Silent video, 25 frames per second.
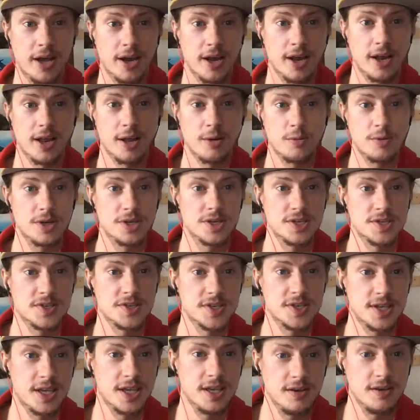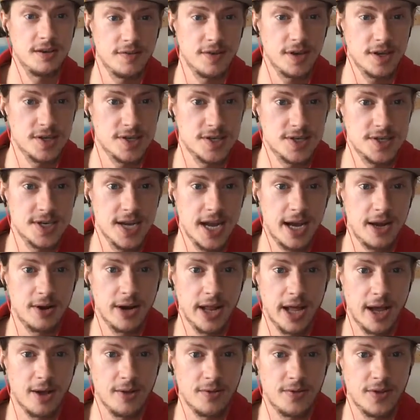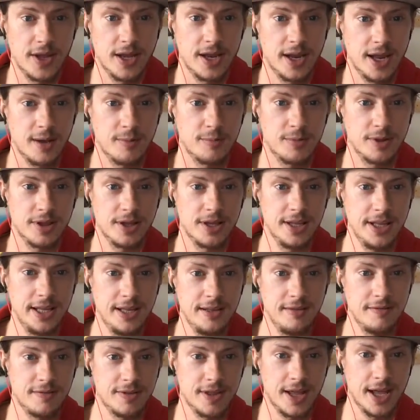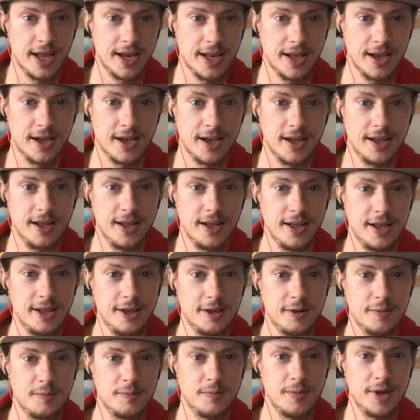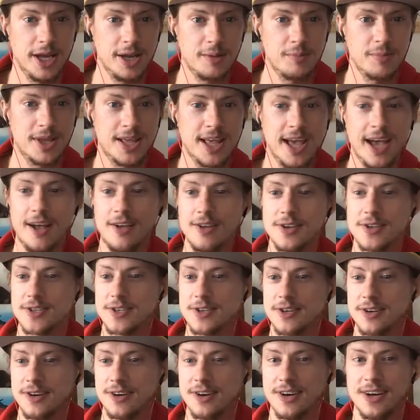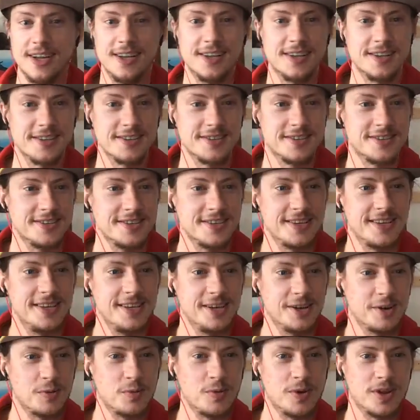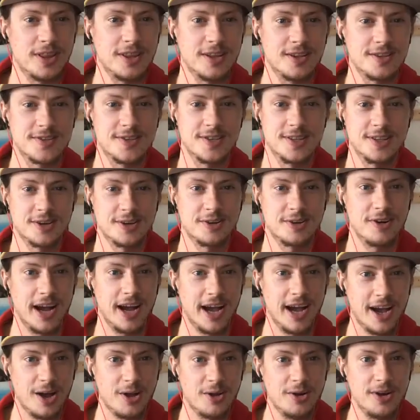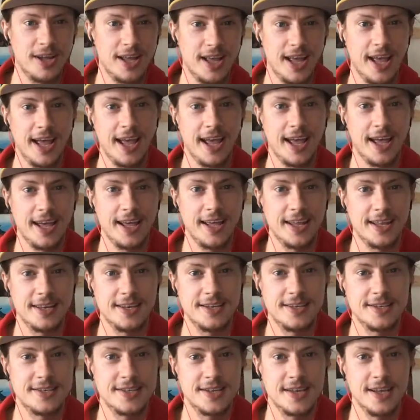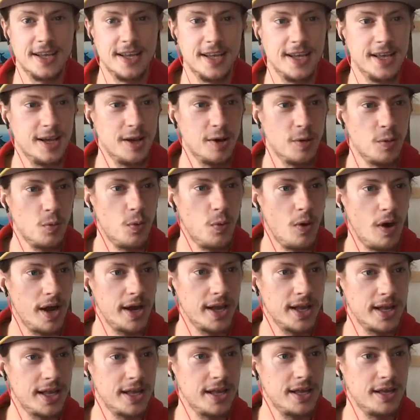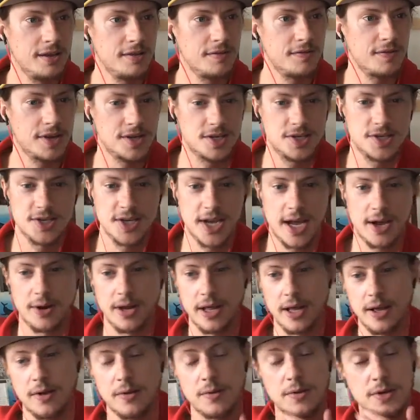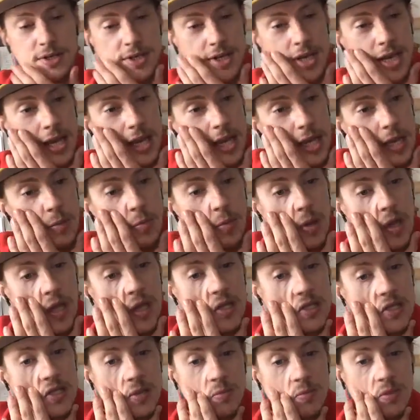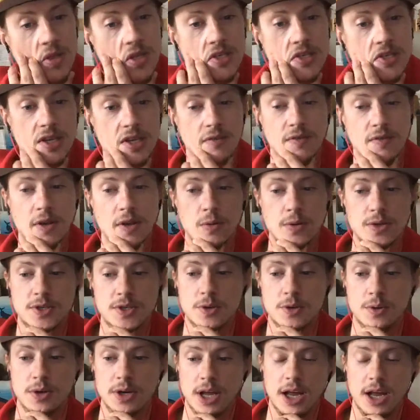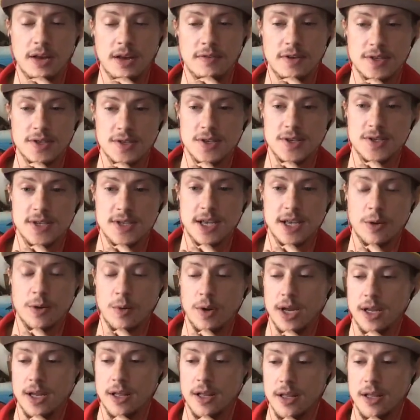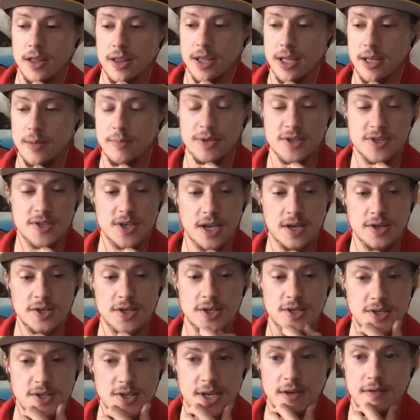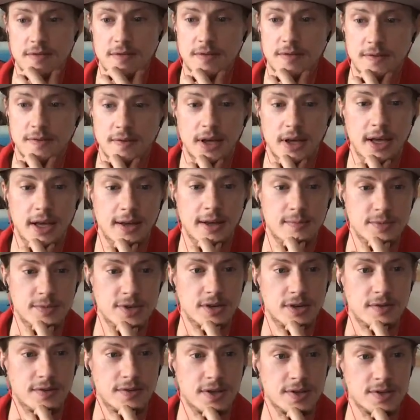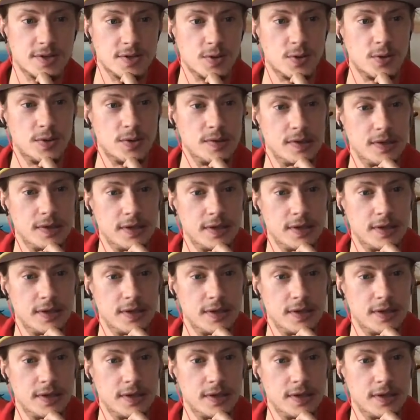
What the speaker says: and I want to just give a shout out that I believe that Mike McAllister is here with us in the crowd, and want to give a shout out to him and some of the stuff he was doing, kind of as a segue to theme discussion stuff. Joe, if that's cool.